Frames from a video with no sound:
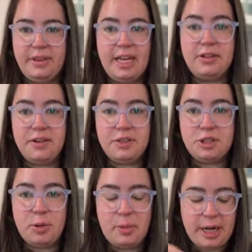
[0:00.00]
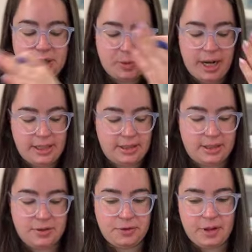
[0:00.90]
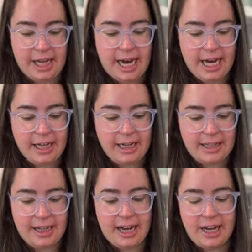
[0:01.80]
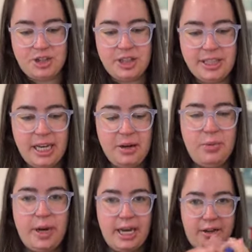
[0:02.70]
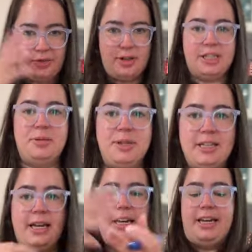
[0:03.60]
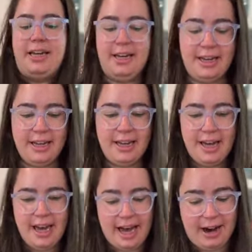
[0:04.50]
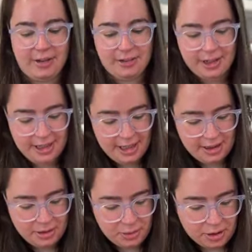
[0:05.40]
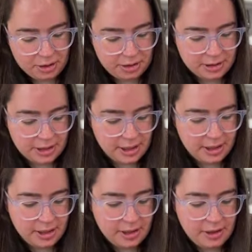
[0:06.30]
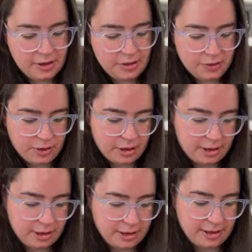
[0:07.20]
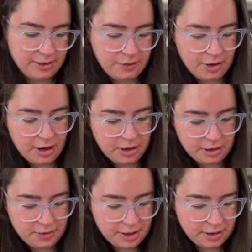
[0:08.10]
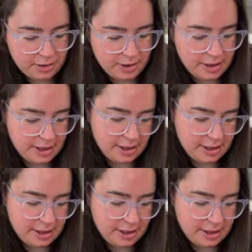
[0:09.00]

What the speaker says: they love the small batch breads for that. And, like, I just can't wait for it to be, like, out in the world for all of you